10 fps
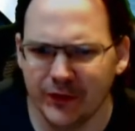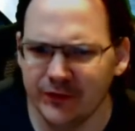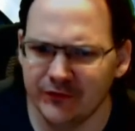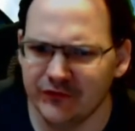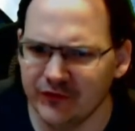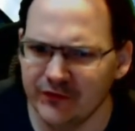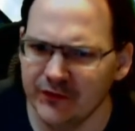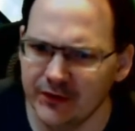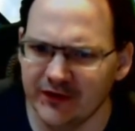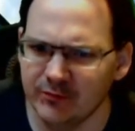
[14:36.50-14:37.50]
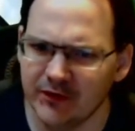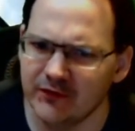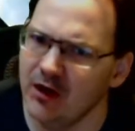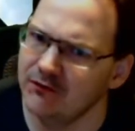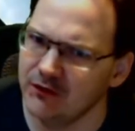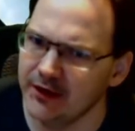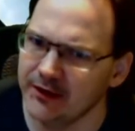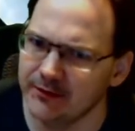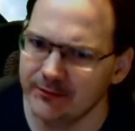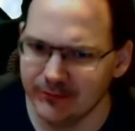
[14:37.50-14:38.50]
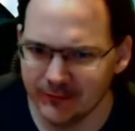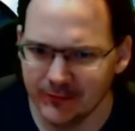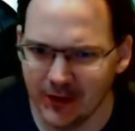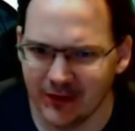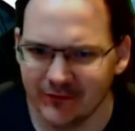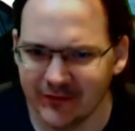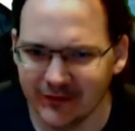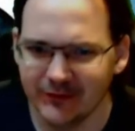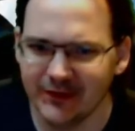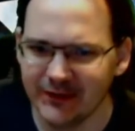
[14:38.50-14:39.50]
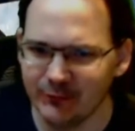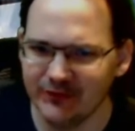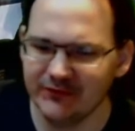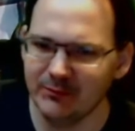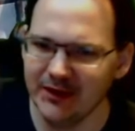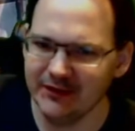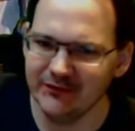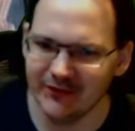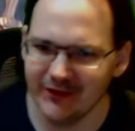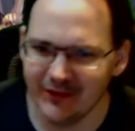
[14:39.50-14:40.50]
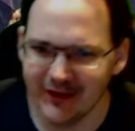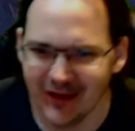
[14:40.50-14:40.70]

shut their Xbox offline off, you know, like, we just made it so that they can't